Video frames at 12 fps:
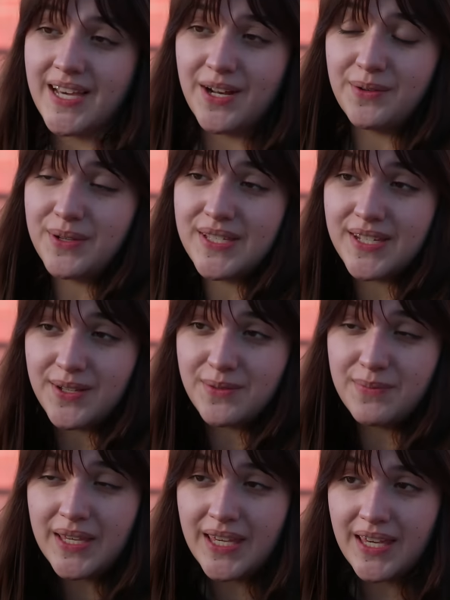dad always tells
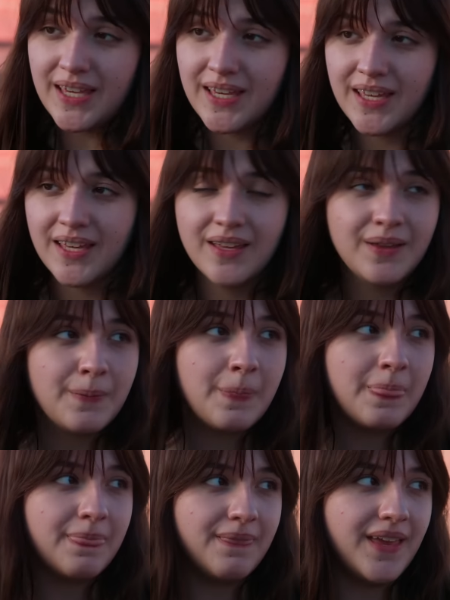me,
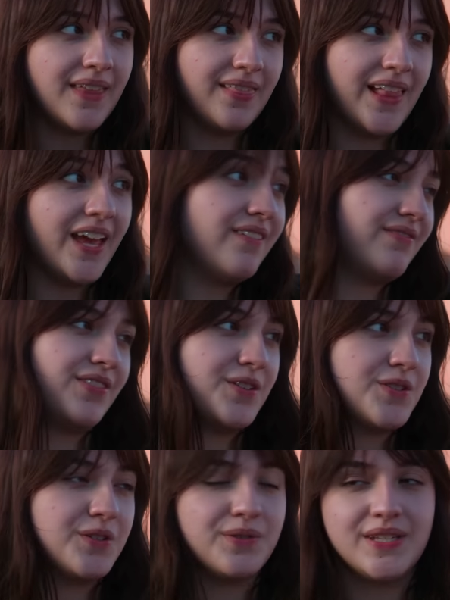in life,
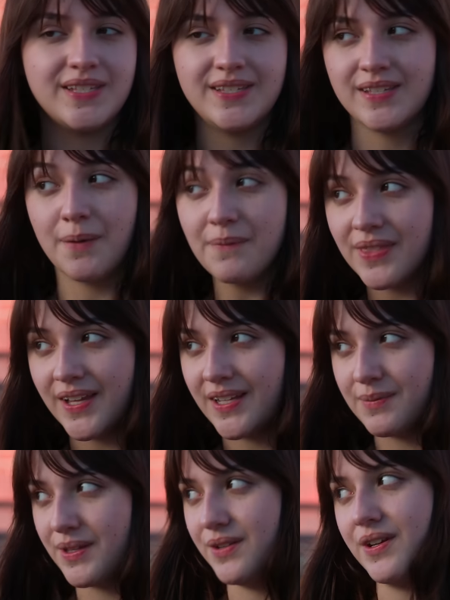there's always something
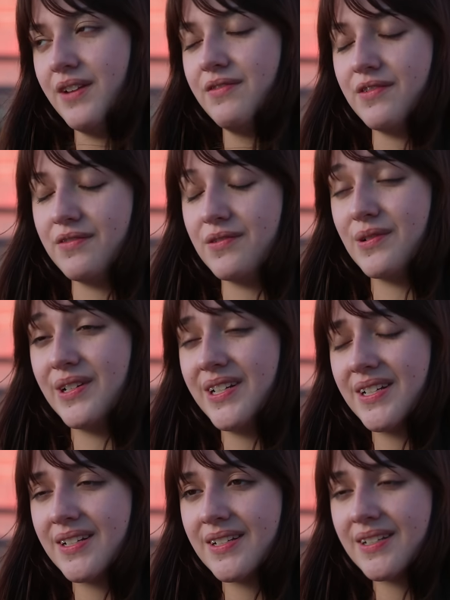to be grateful for.